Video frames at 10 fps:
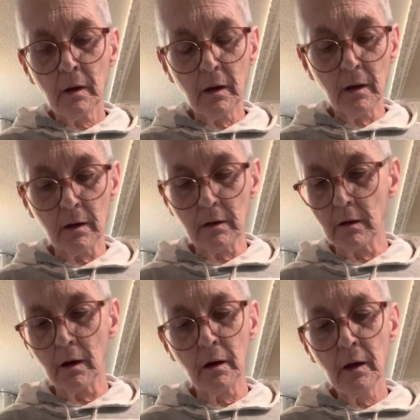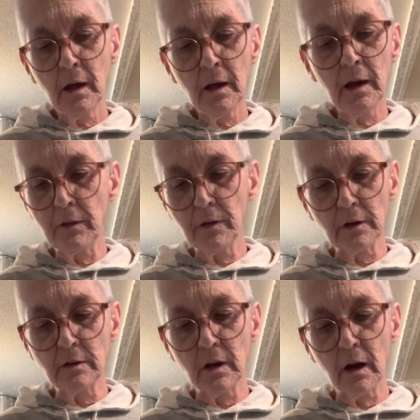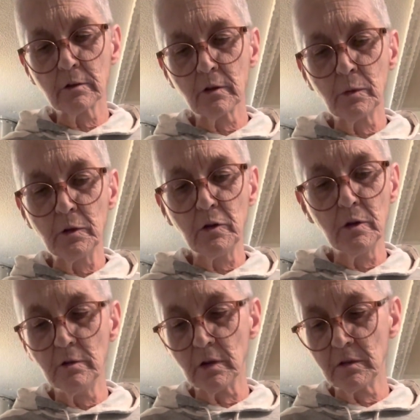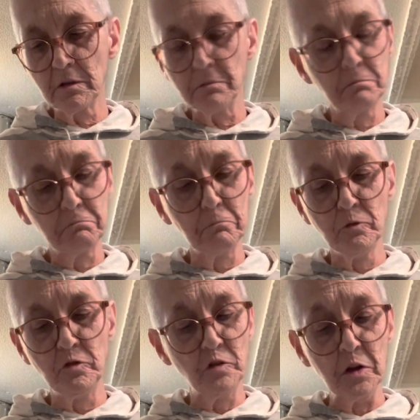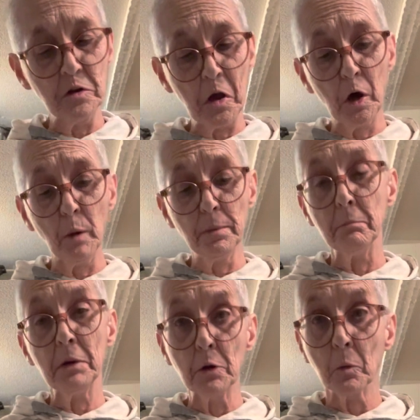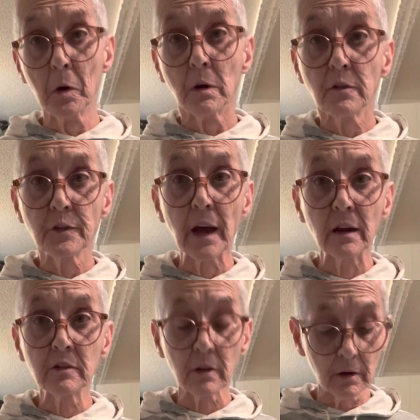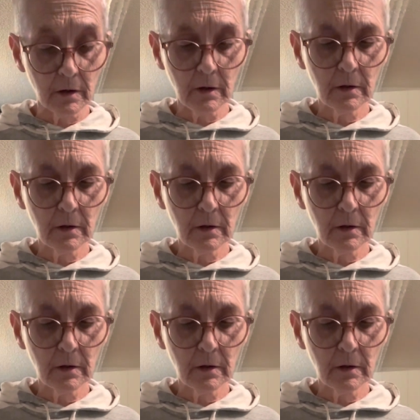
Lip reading: And anything the doctors would do just didn't help. It made it worse, actually.